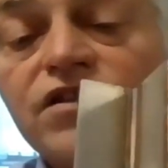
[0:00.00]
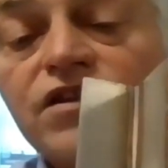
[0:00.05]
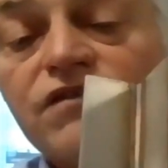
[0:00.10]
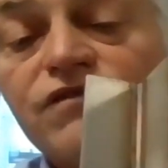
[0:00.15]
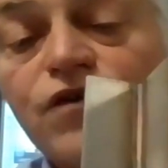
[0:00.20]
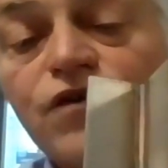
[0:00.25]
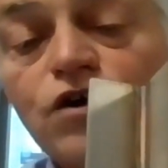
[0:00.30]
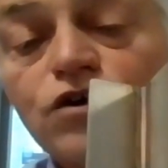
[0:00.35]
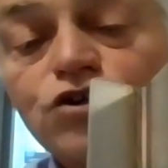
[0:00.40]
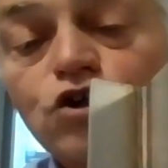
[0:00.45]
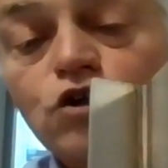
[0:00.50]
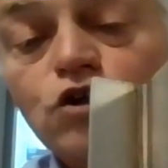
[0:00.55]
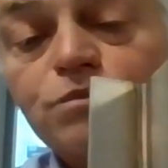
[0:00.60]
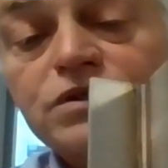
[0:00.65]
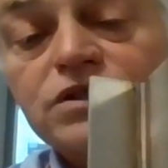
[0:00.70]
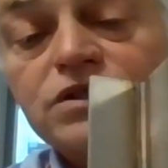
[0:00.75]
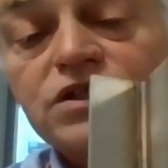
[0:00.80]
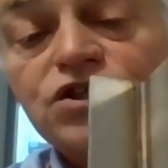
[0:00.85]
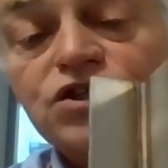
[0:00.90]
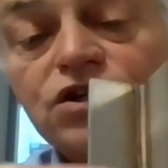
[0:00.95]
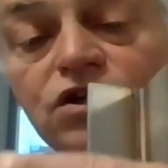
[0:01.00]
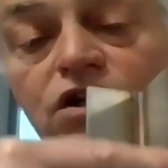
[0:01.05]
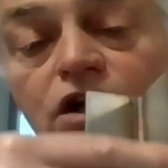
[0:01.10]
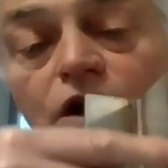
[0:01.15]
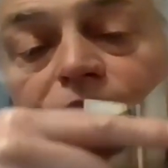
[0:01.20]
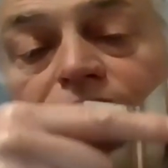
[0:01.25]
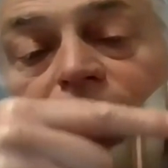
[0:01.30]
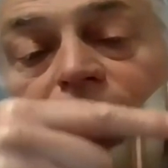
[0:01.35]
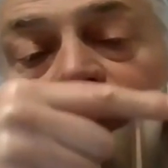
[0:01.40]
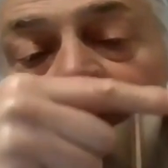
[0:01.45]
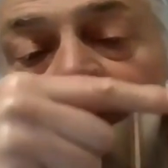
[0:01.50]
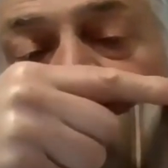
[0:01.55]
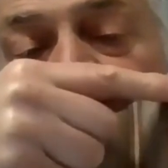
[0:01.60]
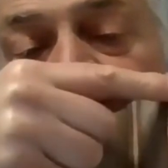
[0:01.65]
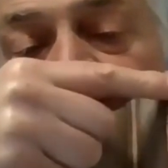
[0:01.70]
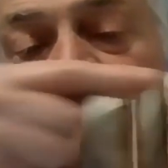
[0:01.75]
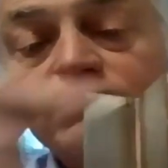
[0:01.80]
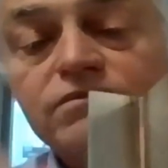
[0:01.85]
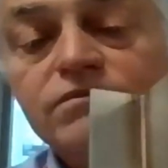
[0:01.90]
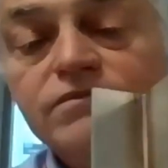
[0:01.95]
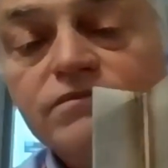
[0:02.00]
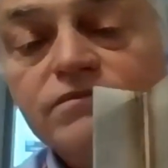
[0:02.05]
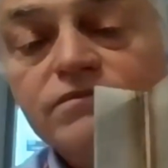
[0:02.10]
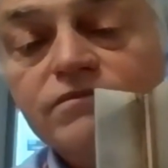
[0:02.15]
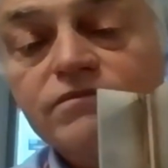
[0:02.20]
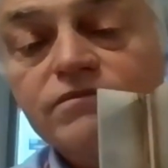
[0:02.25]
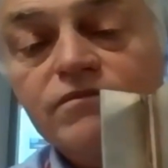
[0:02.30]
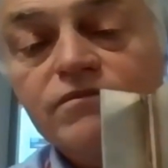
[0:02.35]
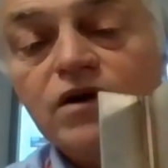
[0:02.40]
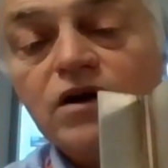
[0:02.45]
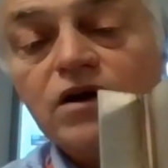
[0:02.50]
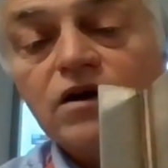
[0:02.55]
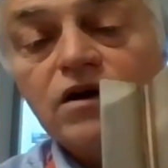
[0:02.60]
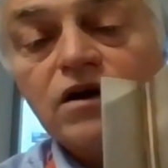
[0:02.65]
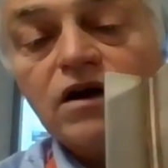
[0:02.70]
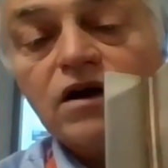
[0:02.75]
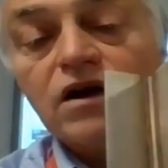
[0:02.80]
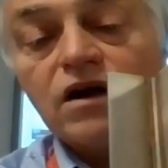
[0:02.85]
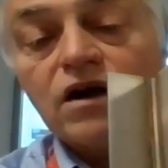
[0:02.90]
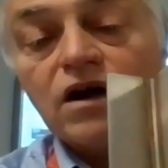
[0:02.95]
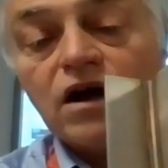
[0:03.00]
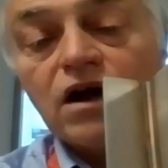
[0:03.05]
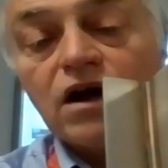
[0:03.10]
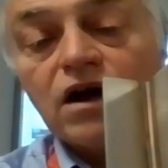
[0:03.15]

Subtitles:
This is done in the vertical position going up.